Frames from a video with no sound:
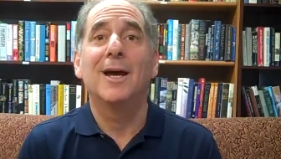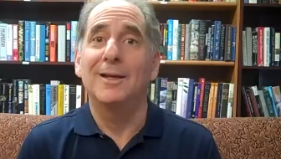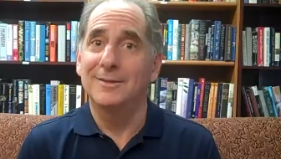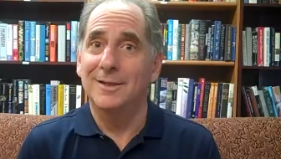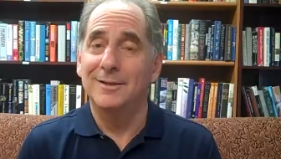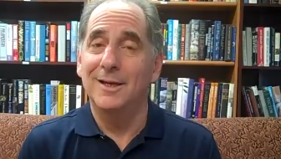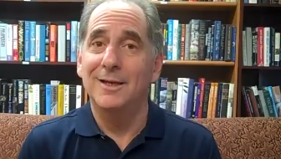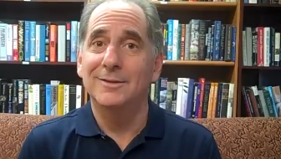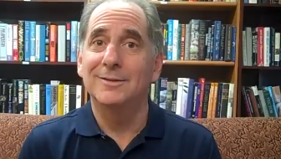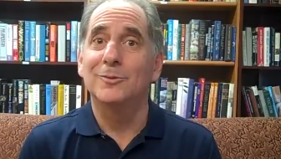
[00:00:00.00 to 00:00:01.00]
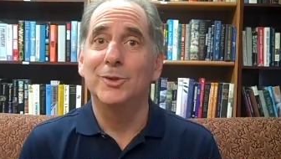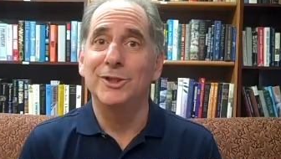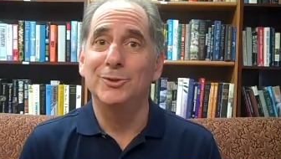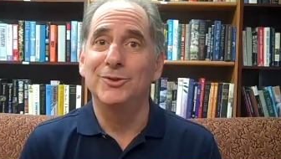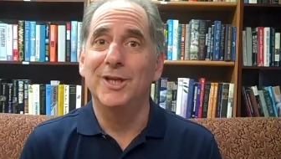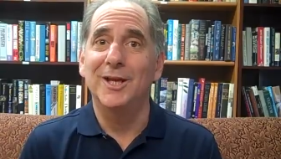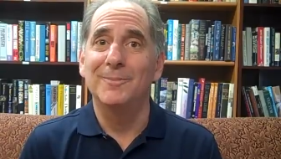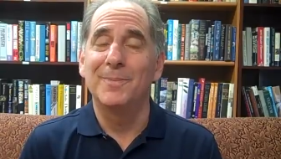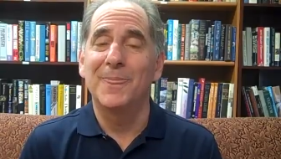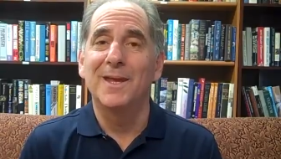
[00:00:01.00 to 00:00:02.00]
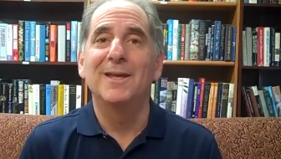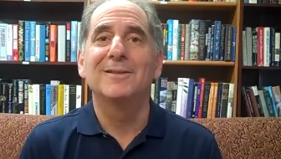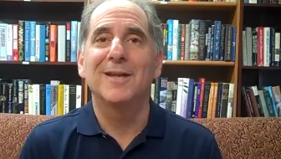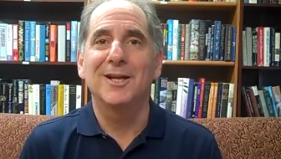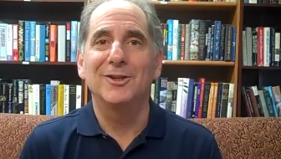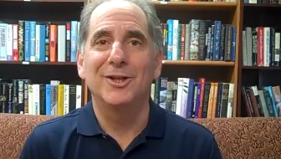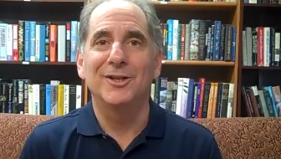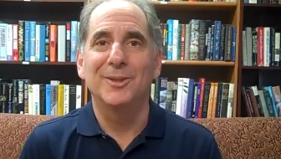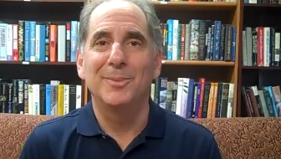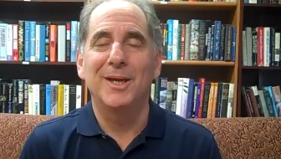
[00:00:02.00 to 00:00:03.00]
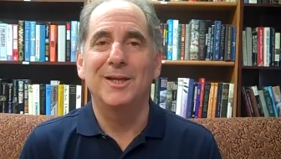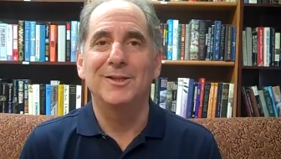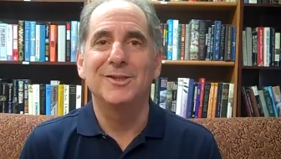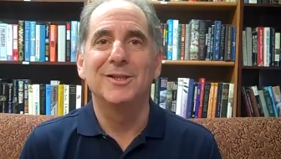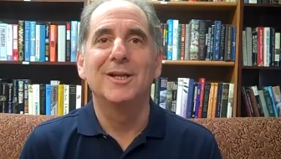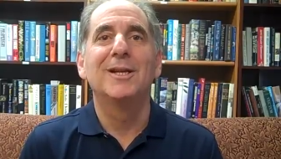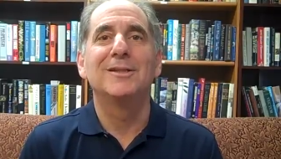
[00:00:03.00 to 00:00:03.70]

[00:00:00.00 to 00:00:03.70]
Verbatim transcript: I say yes. What do you say? Take a look at the page.